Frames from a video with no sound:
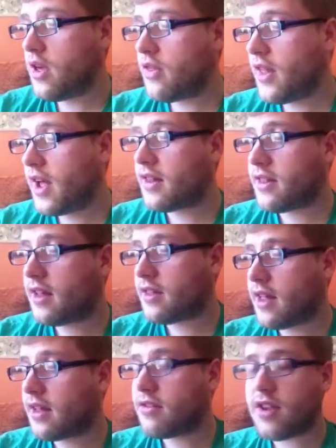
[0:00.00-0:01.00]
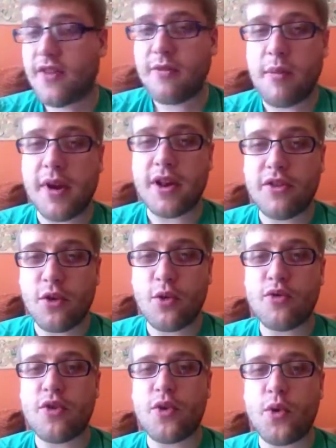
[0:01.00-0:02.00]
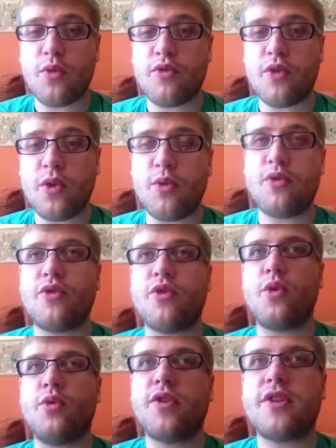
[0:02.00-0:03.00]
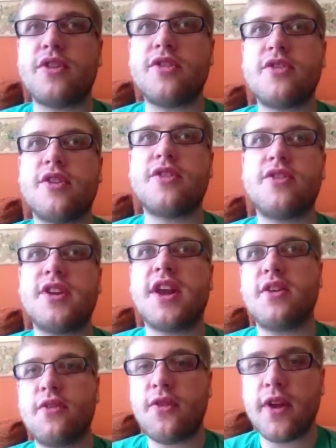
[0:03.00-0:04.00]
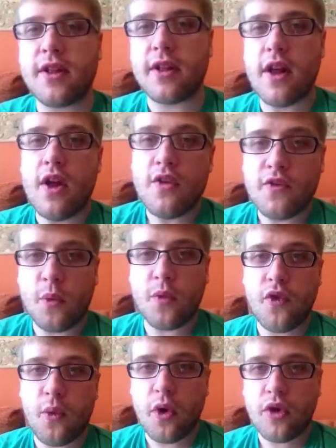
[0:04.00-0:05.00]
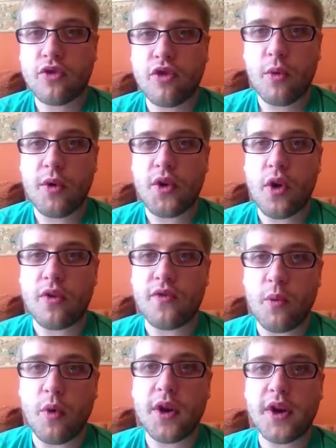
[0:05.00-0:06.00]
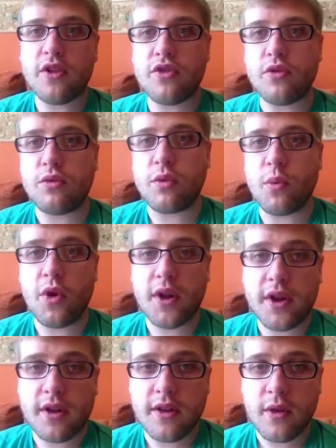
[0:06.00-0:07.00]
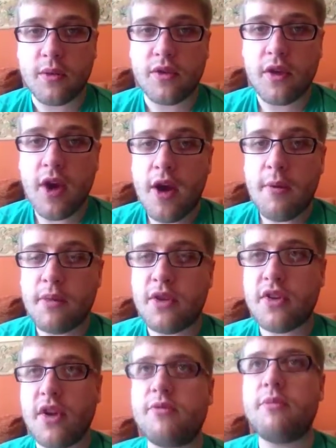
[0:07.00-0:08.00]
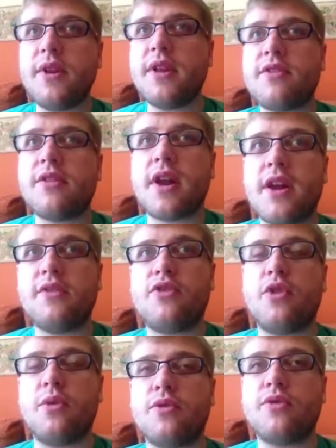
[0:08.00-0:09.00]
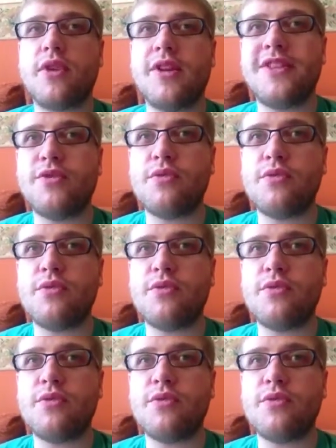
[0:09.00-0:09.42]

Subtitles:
that 7 minutes over and over and over and over, just to get a feel for what's going on, for what I can do and what I can use. But the 7 minutes that I've chosen in the